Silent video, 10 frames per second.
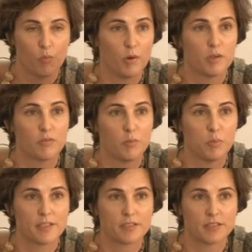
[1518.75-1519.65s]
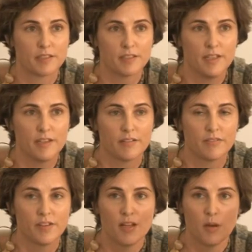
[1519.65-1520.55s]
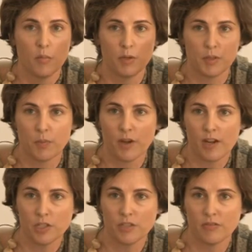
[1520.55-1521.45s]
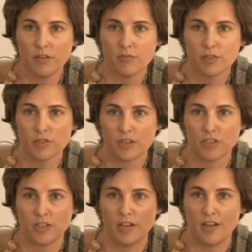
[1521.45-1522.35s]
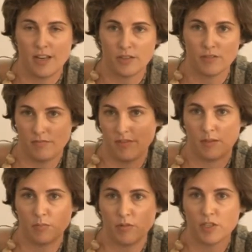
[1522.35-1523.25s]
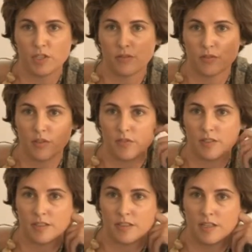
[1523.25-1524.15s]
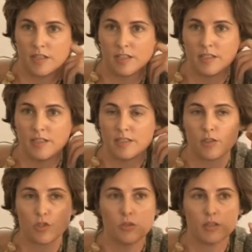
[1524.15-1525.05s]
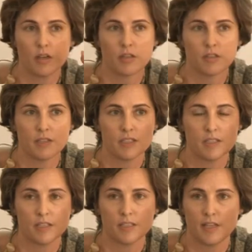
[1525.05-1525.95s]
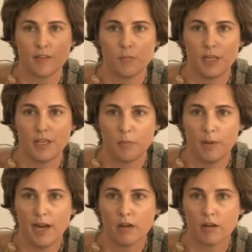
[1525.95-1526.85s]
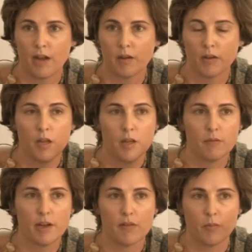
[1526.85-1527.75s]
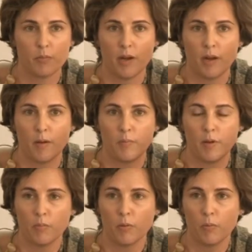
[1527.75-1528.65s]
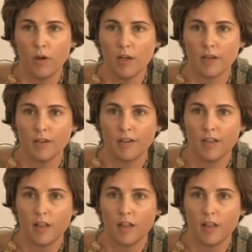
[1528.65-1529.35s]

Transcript: wonderful places to live. But the production of infrastructure and the provision of services in India's cities has two characteristics that have been in the background that we haven't brought up. Number one,